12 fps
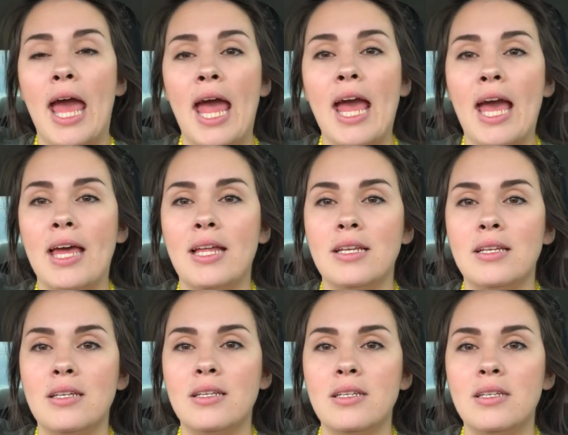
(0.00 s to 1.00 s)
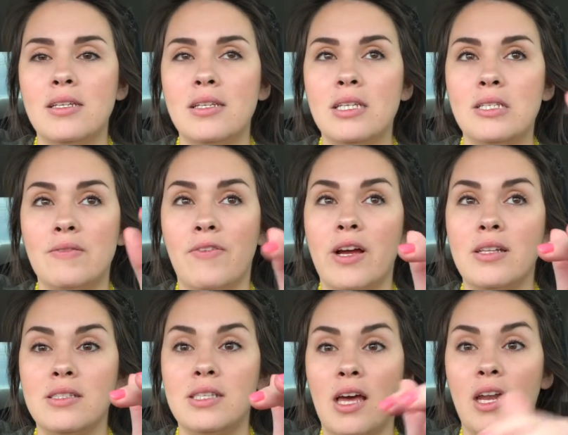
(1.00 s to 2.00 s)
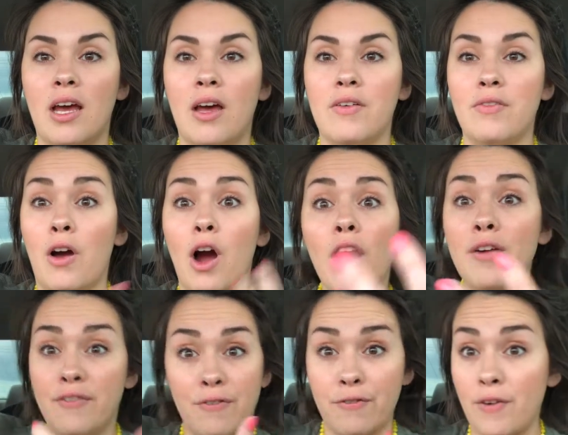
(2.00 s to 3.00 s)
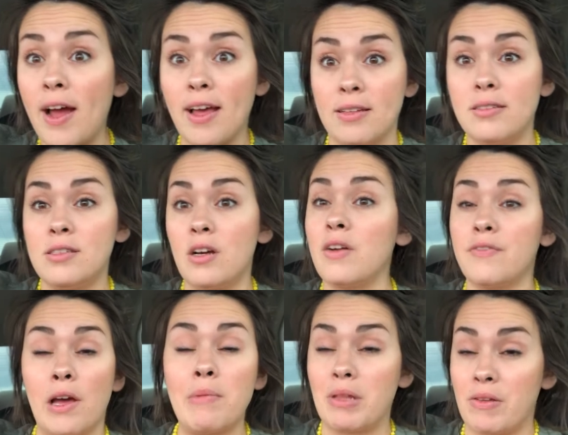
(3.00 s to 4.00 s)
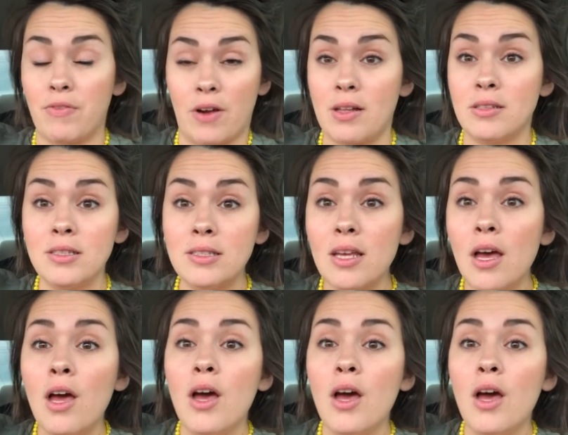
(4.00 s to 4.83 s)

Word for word: and his friends that have our friends, our family friends,